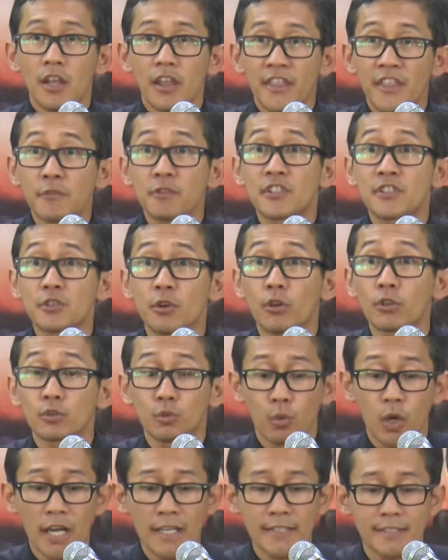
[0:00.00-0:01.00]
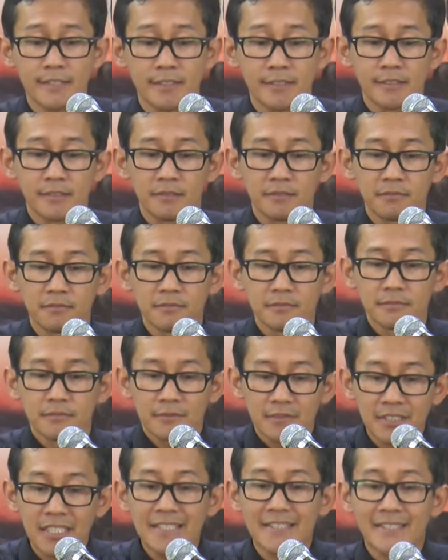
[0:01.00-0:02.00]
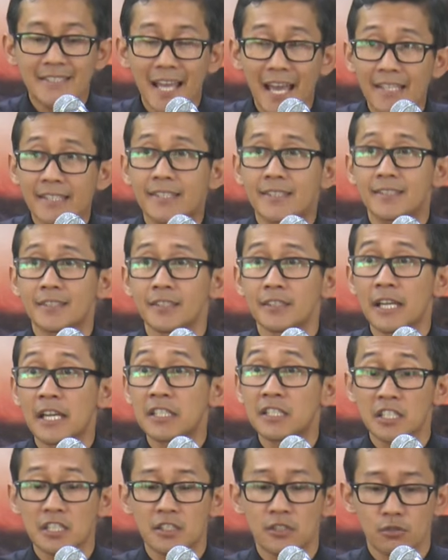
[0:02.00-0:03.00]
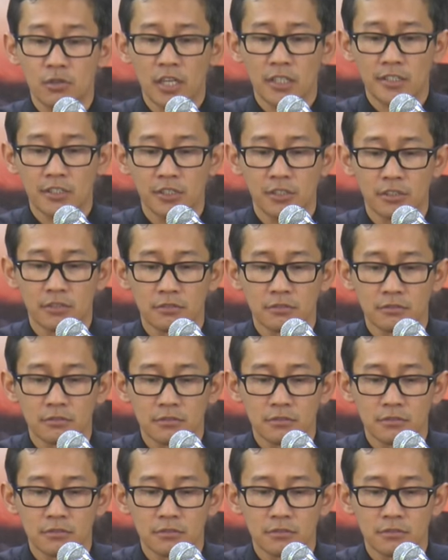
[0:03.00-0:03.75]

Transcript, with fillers: The result was disaster and destruction.